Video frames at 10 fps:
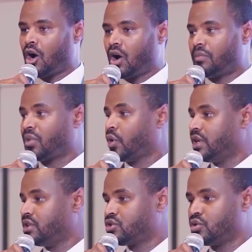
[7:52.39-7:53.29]
how I'm
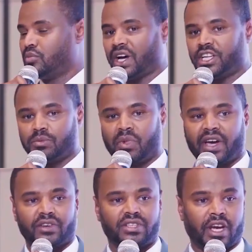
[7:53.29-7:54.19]
going to manage
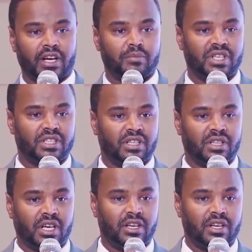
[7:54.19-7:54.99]
my retirement